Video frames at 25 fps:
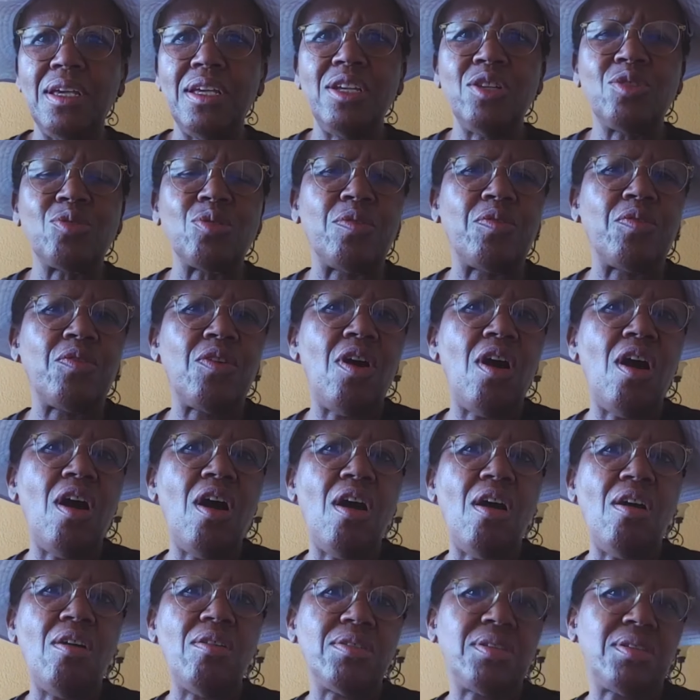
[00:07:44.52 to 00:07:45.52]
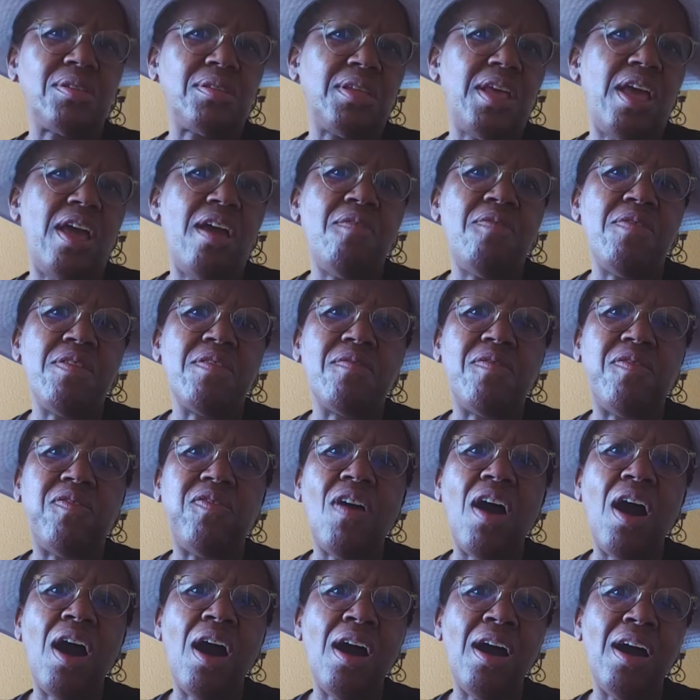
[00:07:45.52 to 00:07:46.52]
it's of course having
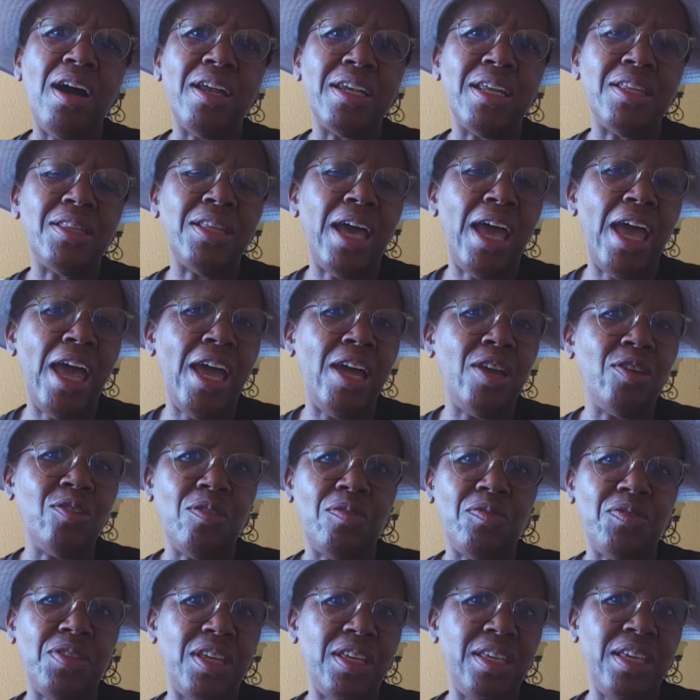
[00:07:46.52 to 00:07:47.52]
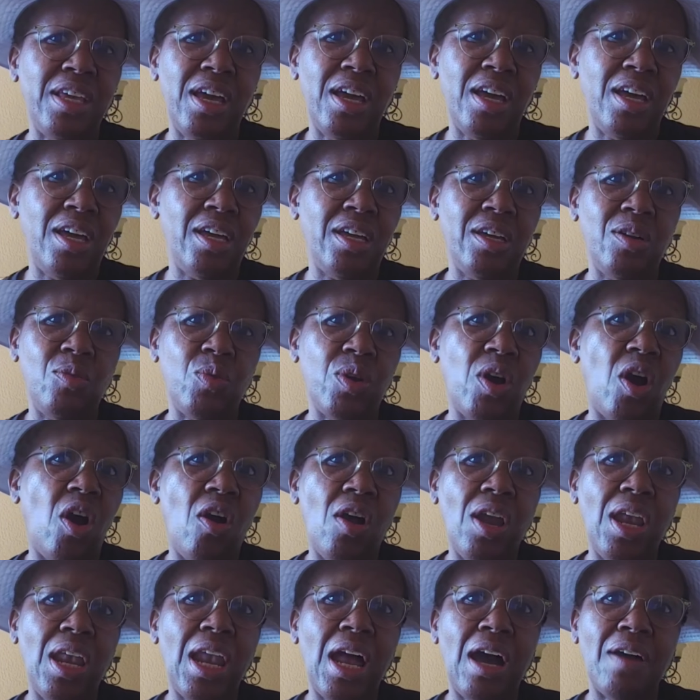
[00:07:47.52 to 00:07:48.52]
fun at the end of the year. We
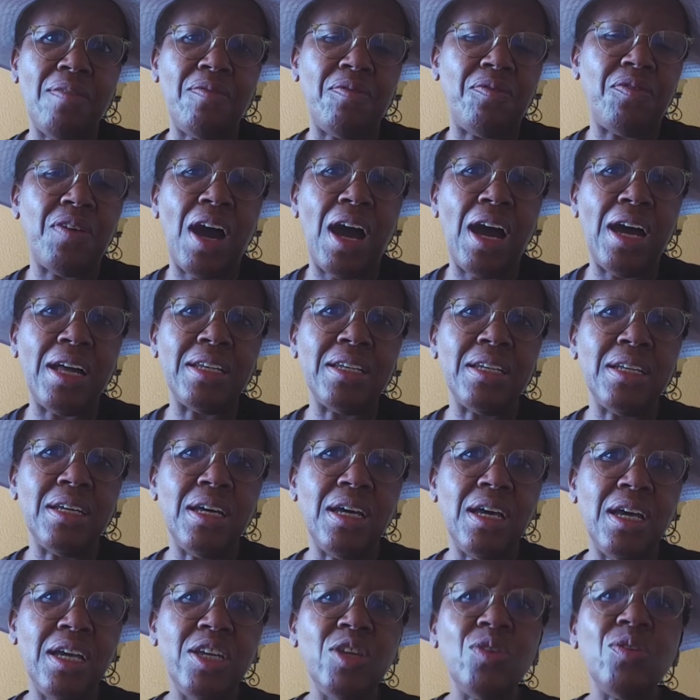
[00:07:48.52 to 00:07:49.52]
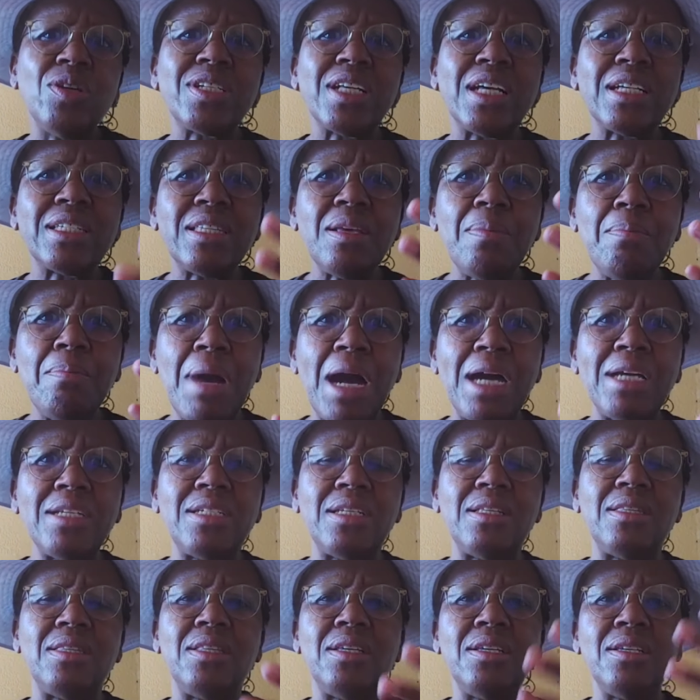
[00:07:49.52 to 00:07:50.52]
all love fun. You know, just
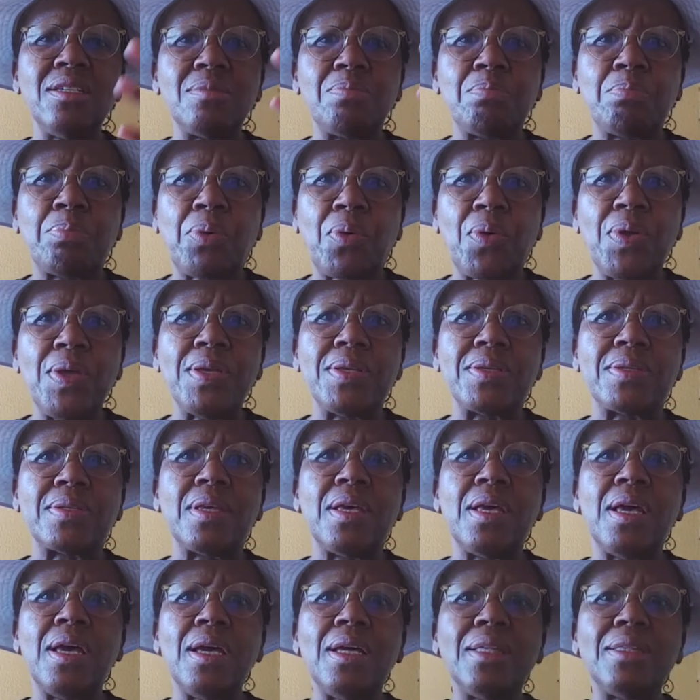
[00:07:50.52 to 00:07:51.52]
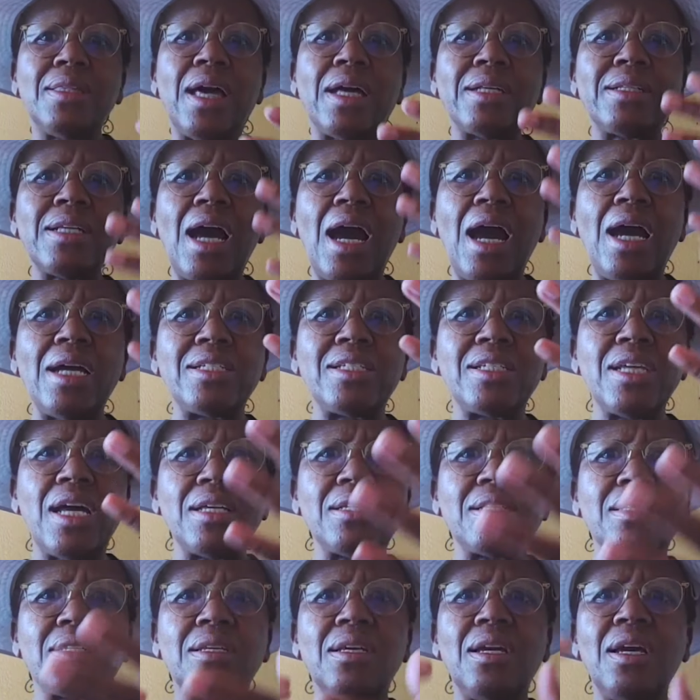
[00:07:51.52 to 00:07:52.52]
imagine these bricks that are
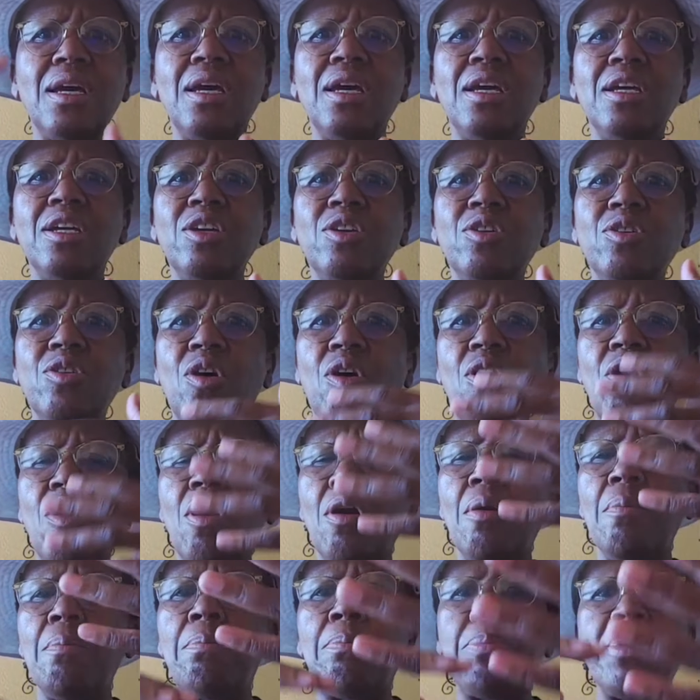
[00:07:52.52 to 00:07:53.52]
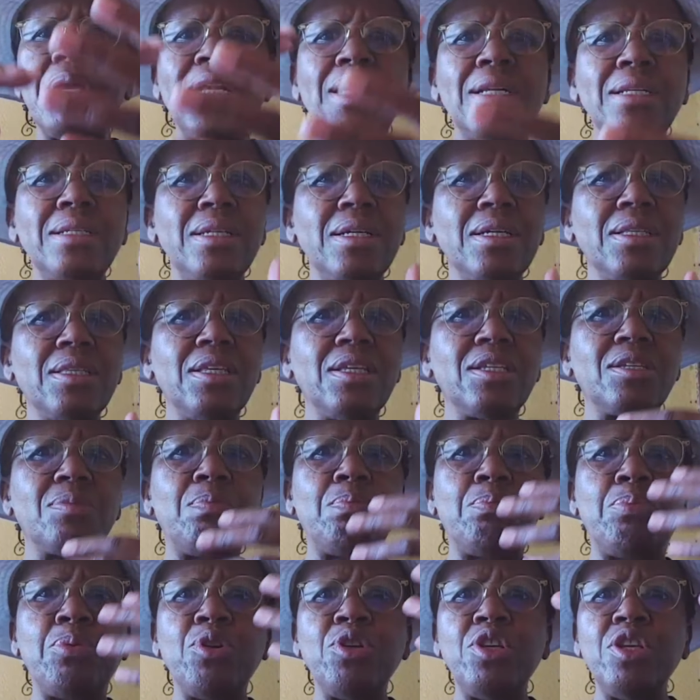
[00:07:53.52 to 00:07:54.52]
just, you know, building this
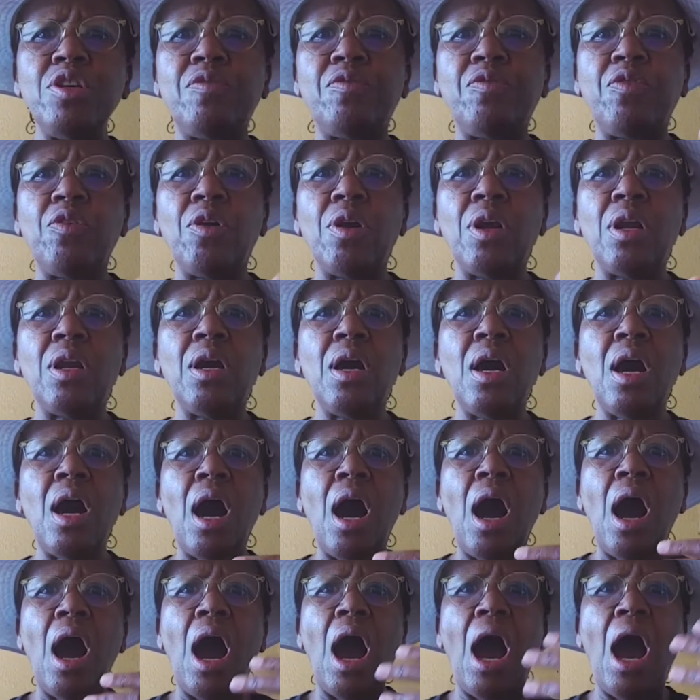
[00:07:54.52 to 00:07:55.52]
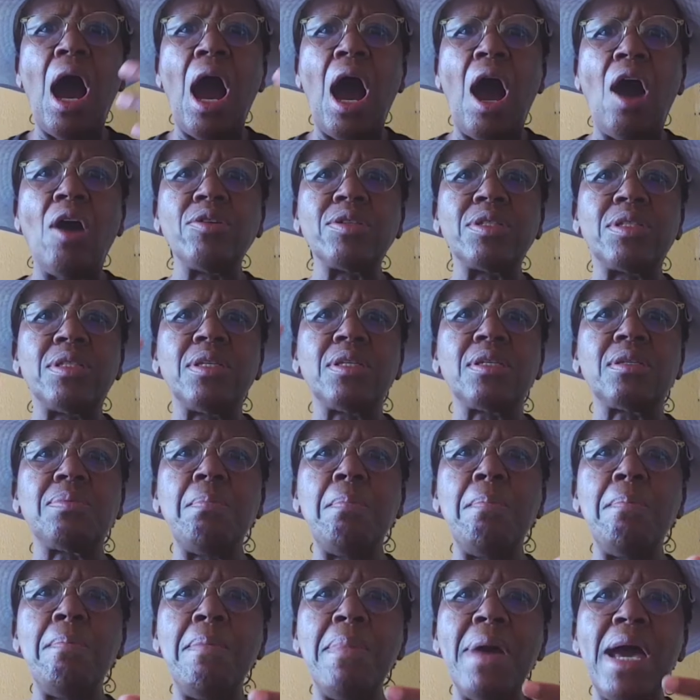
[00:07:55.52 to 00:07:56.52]
beautiful house, this
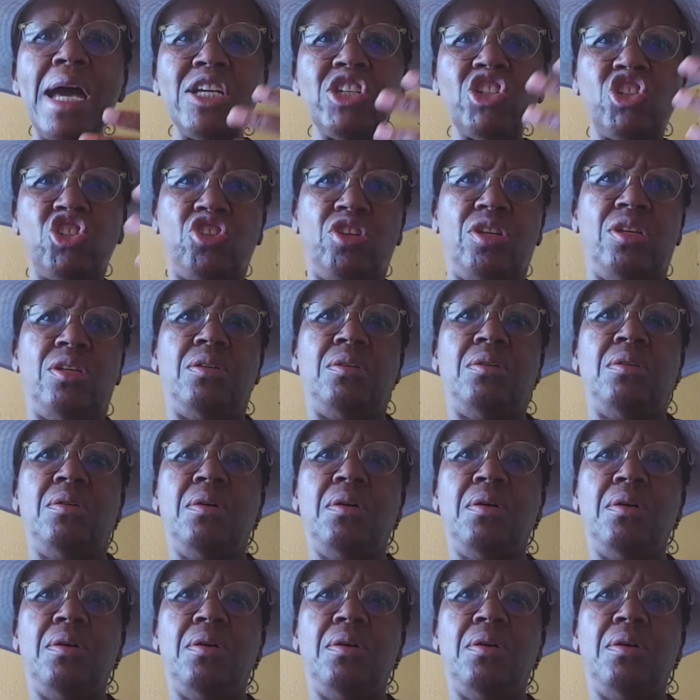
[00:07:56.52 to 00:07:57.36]
mansion